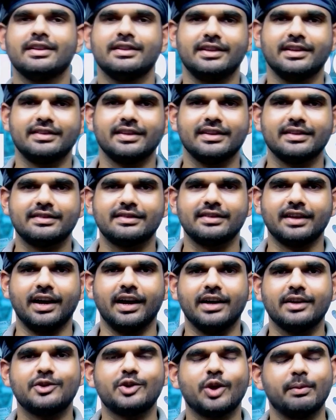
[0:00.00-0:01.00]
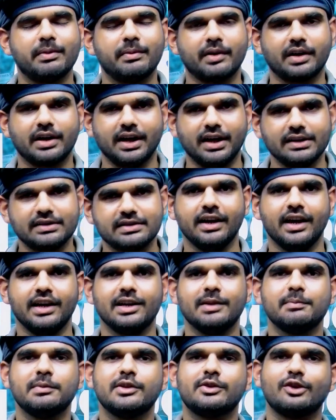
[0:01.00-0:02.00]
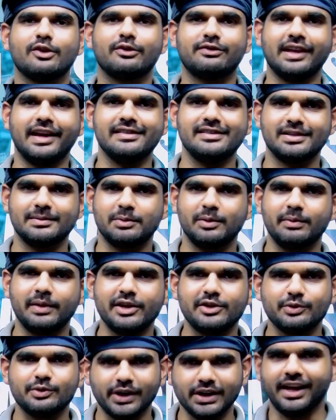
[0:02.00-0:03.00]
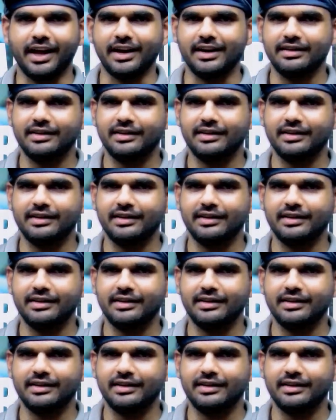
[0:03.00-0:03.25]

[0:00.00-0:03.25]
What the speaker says: This is Swami Prakash, alumnus of NICER Bhubaneswar, and in